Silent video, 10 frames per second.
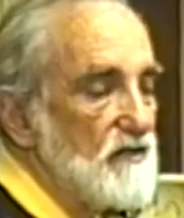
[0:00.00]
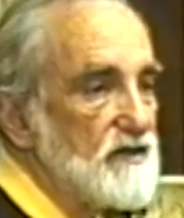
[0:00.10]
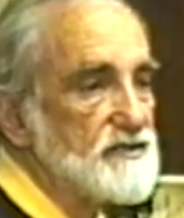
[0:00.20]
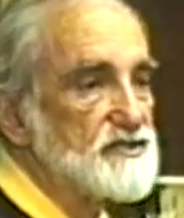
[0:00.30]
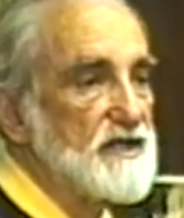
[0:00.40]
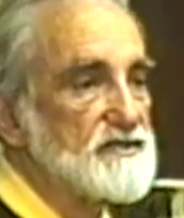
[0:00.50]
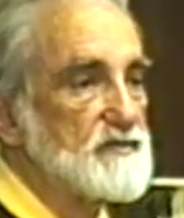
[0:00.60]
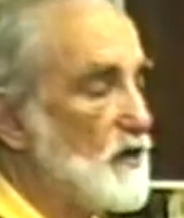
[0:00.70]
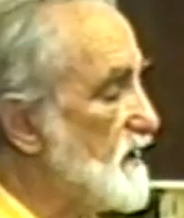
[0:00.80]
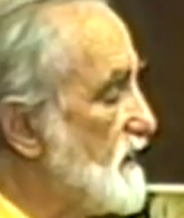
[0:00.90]
There is
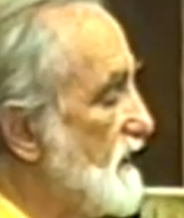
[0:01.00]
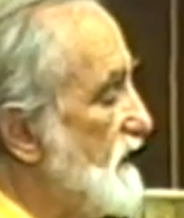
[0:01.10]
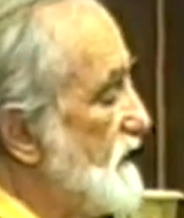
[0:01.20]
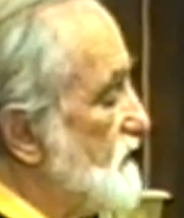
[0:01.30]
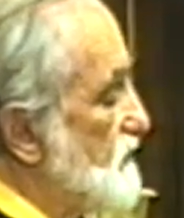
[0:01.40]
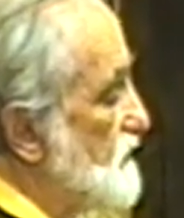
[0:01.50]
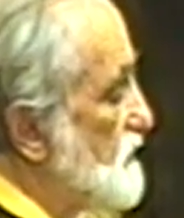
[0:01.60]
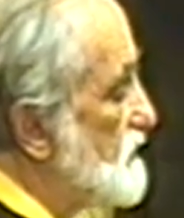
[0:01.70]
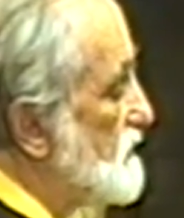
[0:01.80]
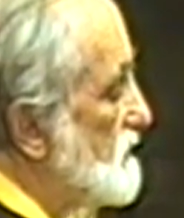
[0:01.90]
just what
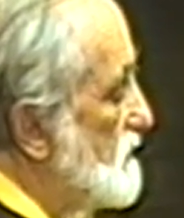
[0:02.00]
is.